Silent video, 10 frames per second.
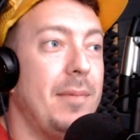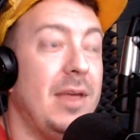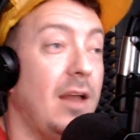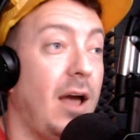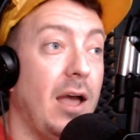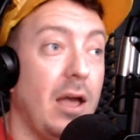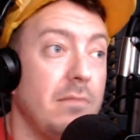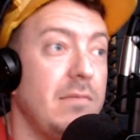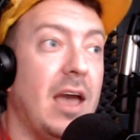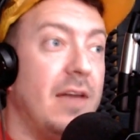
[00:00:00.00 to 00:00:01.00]
I mean,
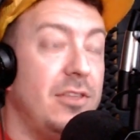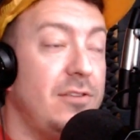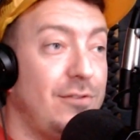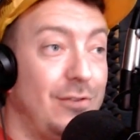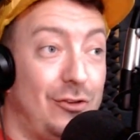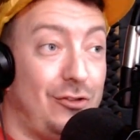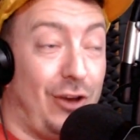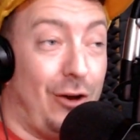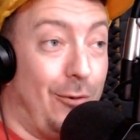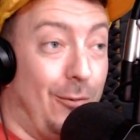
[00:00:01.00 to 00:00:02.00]
yeah, this
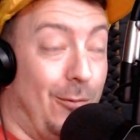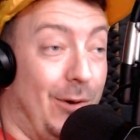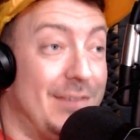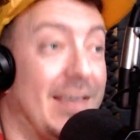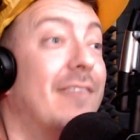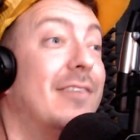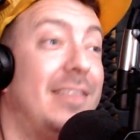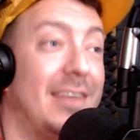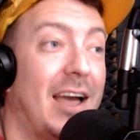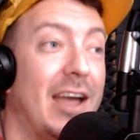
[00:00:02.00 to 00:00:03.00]
show was
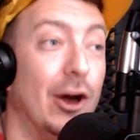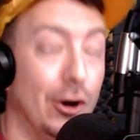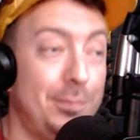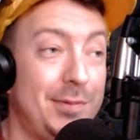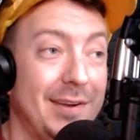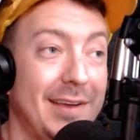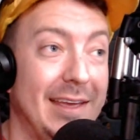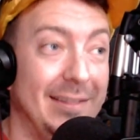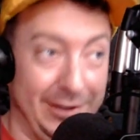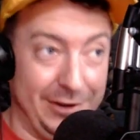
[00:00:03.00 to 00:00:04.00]
everything I hoped
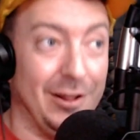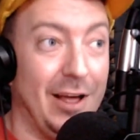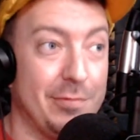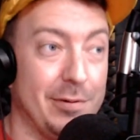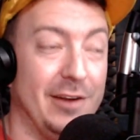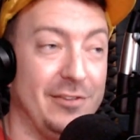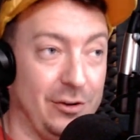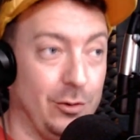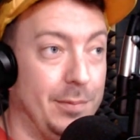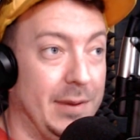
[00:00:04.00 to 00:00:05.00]
a Lindelof
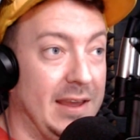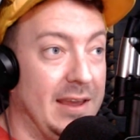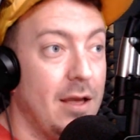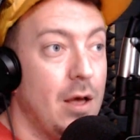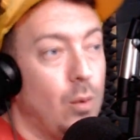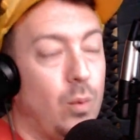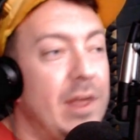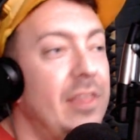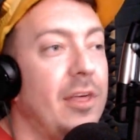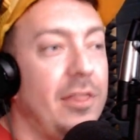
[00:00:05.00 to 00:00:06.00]
project would be,
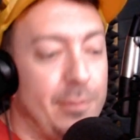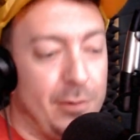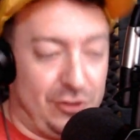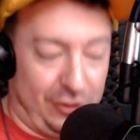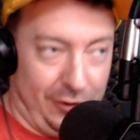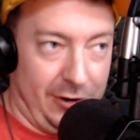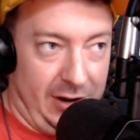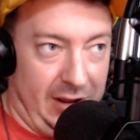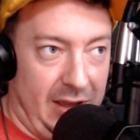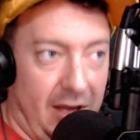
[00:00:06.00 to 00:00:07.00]
with the
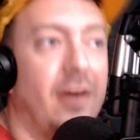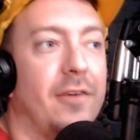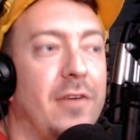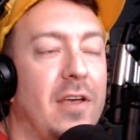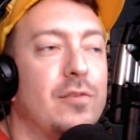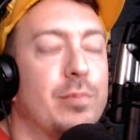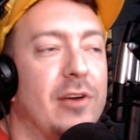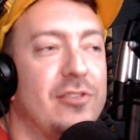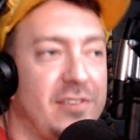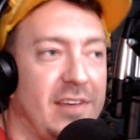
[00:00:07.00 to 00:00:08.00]
maturity of his
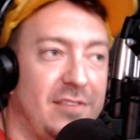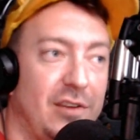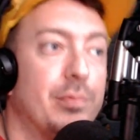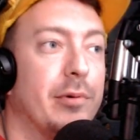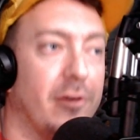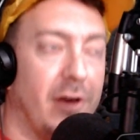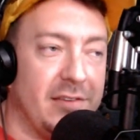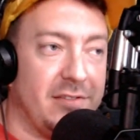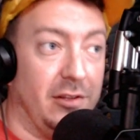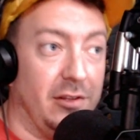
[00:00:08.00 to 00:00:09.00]
projects as he's
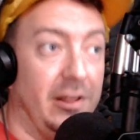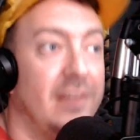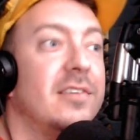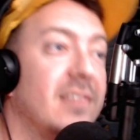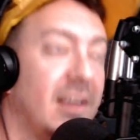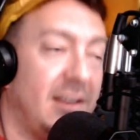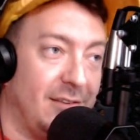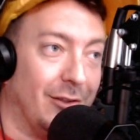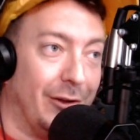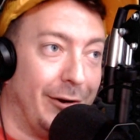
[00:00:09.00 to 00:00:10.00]
progressed, the lessons that he's
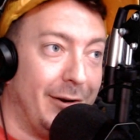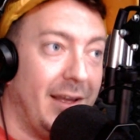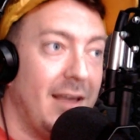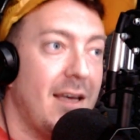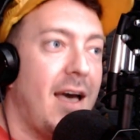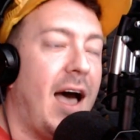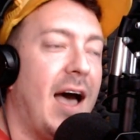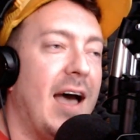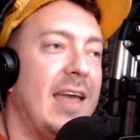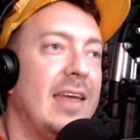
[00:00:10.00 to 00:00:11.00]
learned.
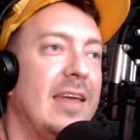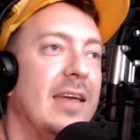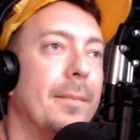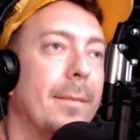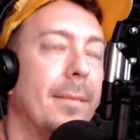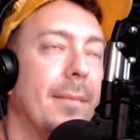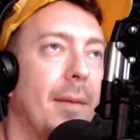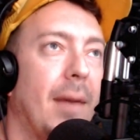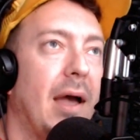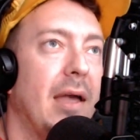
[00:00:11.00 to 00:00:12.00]

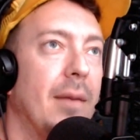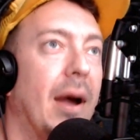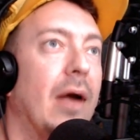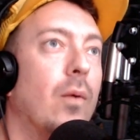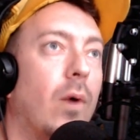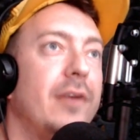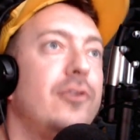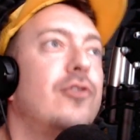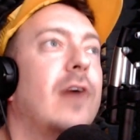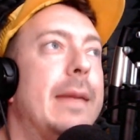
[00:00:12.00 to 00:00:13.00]
My one
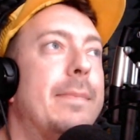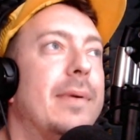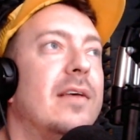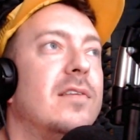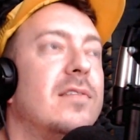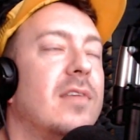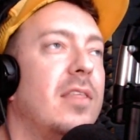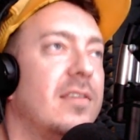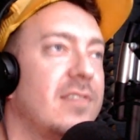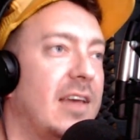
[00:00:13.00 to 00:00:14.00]
gripe is
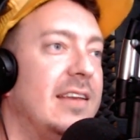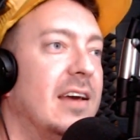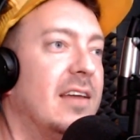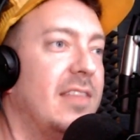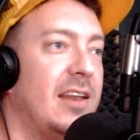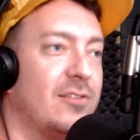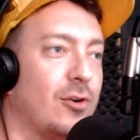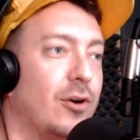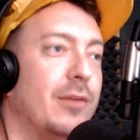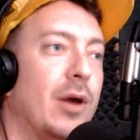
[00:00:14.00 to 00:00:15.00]
this idea that it's
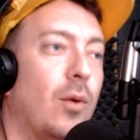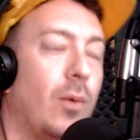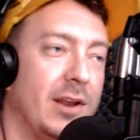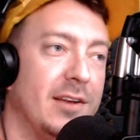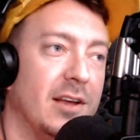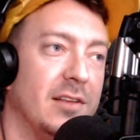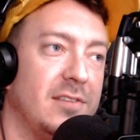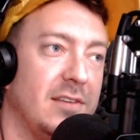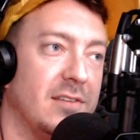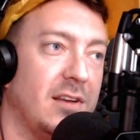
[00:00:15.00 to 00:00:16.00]
going to be a one and done
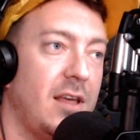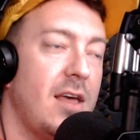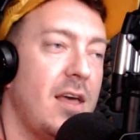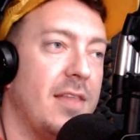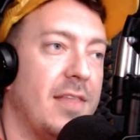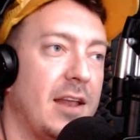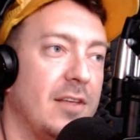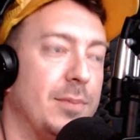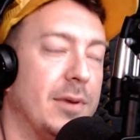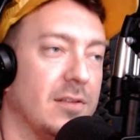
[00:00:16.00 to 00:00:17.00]
season, and that
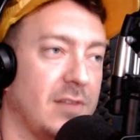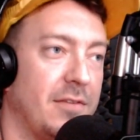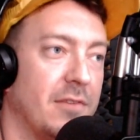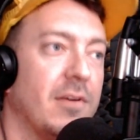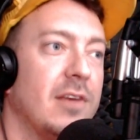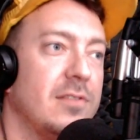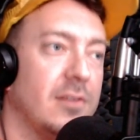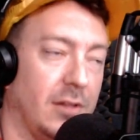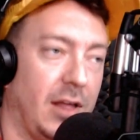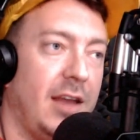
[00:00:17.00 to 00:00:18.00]
is because I've invested a
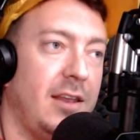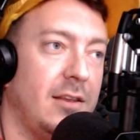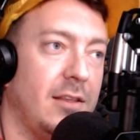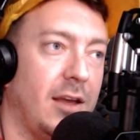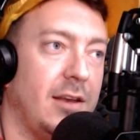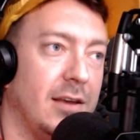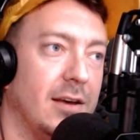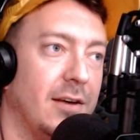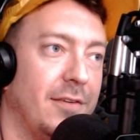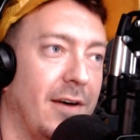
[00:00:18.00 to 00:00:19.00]
lot in the idea
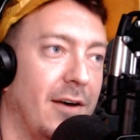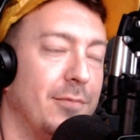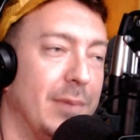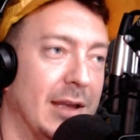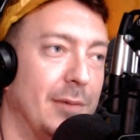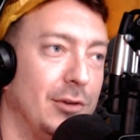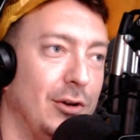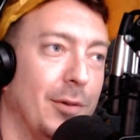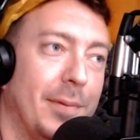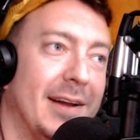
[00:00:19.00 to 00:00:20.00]
of being able to
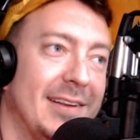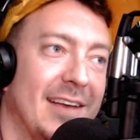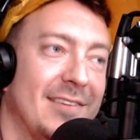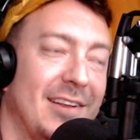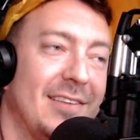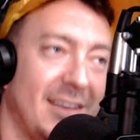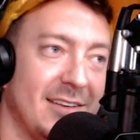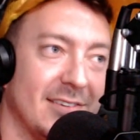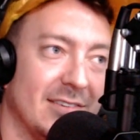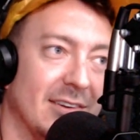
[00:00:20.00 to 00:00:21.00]
do a podcast on the second
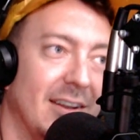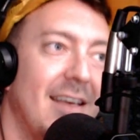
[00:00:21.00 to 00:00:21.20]
season.